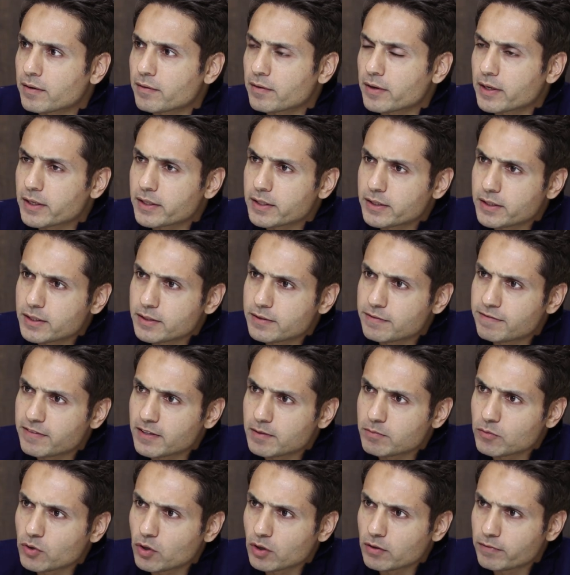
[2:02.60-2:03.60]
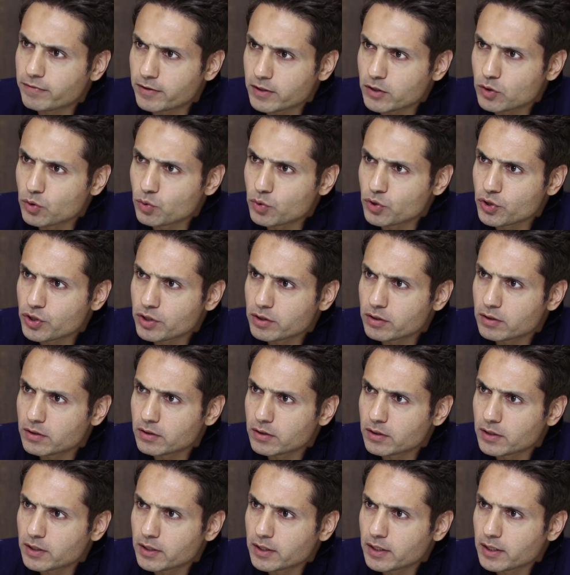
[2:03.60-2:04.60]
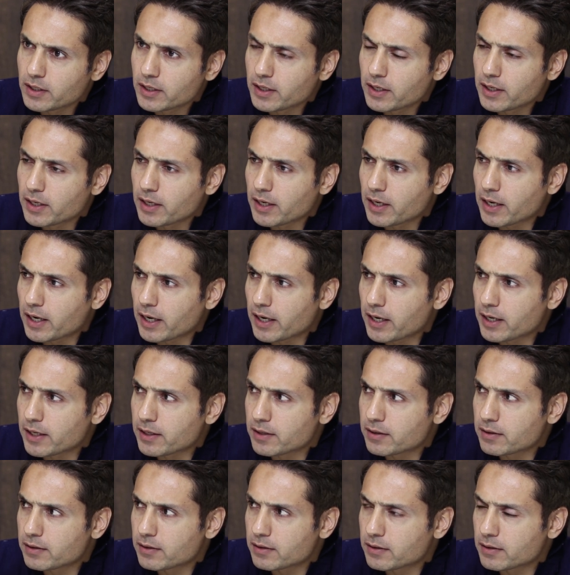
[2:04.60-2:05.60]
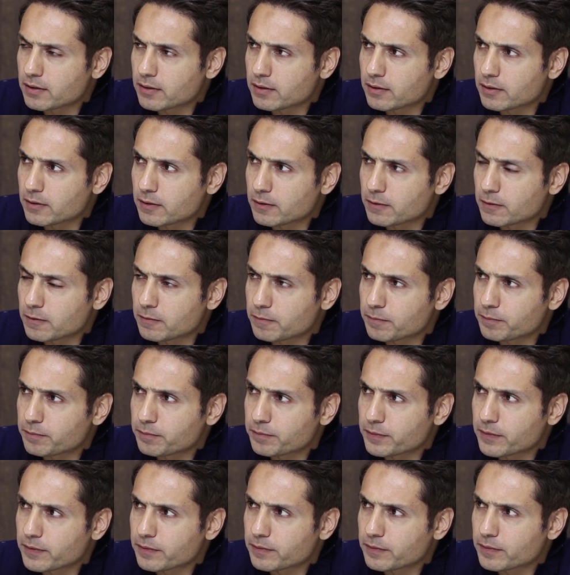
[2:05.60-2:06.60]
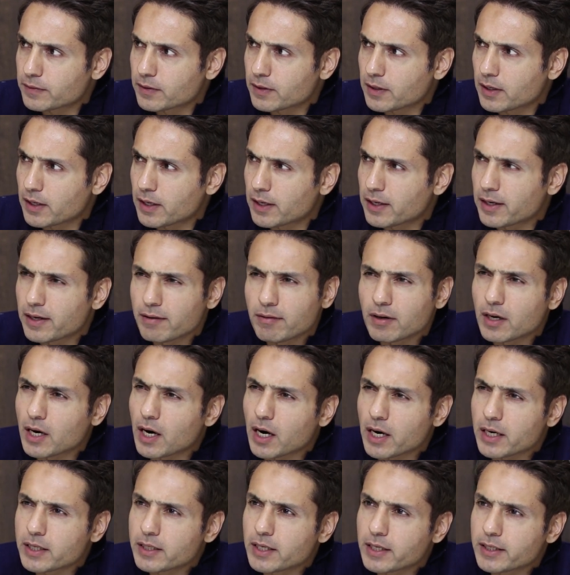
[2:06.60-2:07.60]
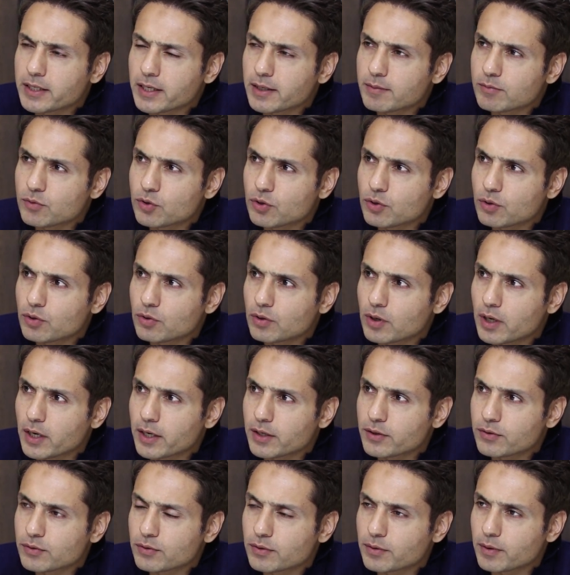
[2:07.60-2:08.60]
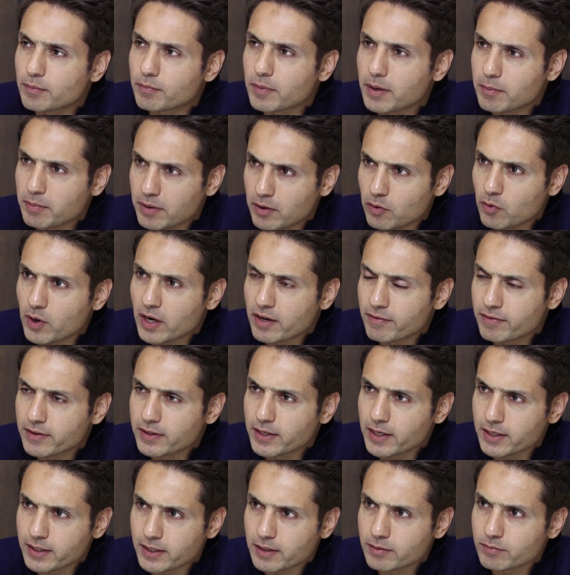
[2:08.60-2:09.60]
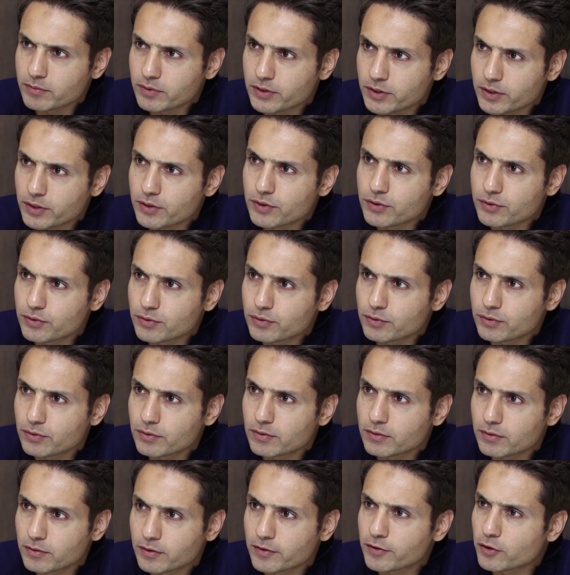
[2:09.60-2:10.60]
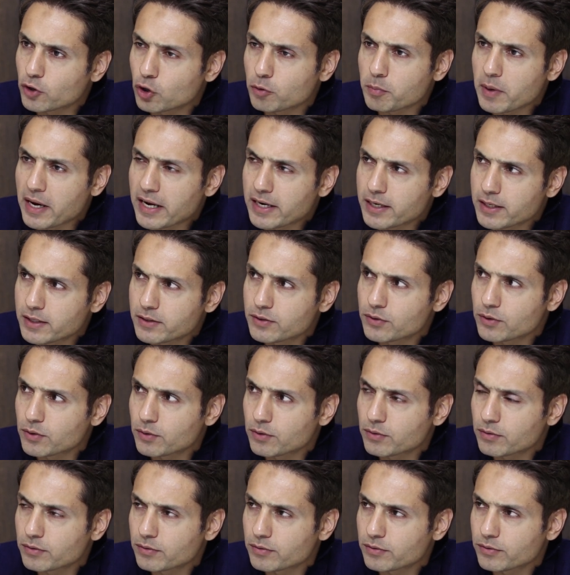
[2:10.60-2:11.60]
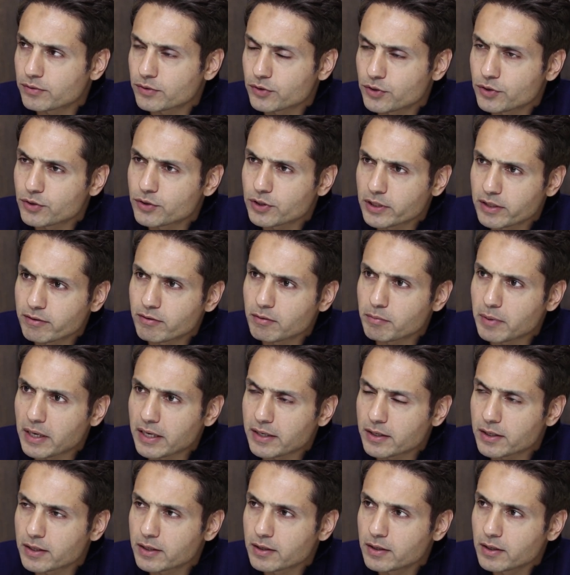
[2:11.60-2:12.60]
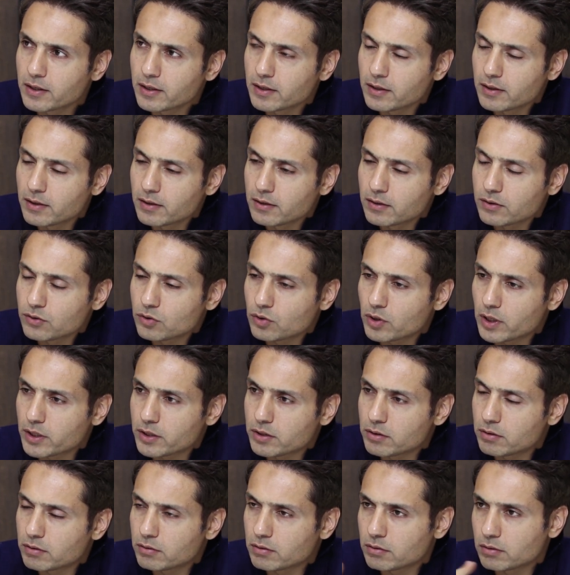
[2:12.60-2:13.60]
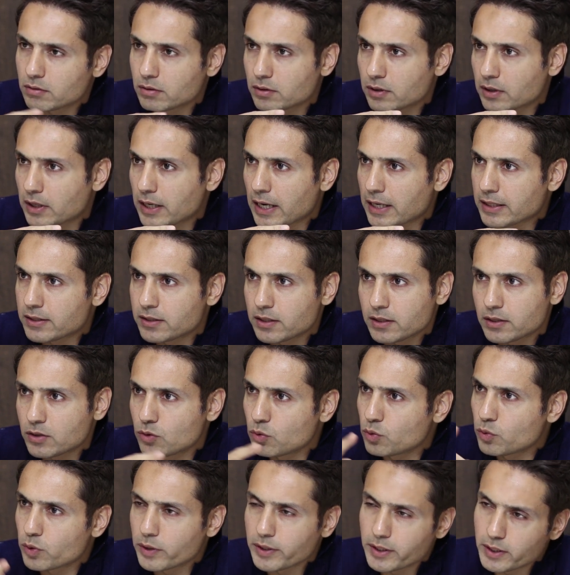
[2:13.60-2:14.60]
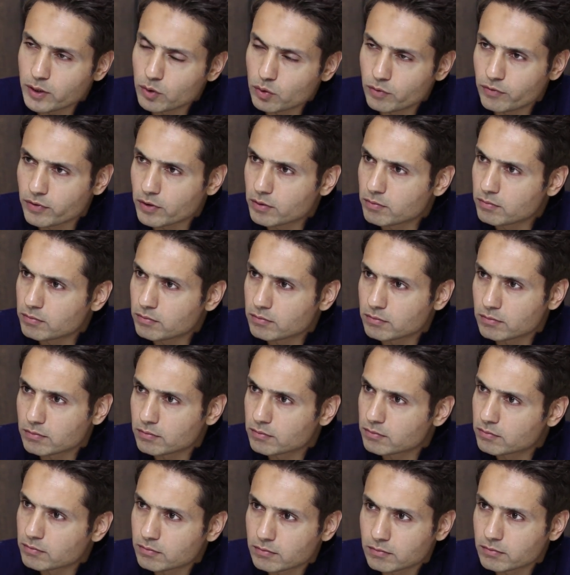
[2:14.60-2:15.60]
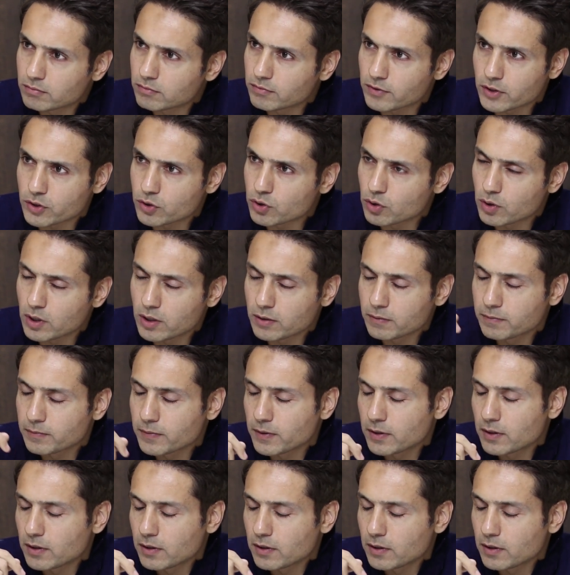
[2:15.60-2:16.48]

when I did this film called Fun2shh, and uh, I didn't have a car at that time, so I to, my, my wife at that time she used to we were not married, so she used to live in Bandra, so I used to catch this 222 from Versova.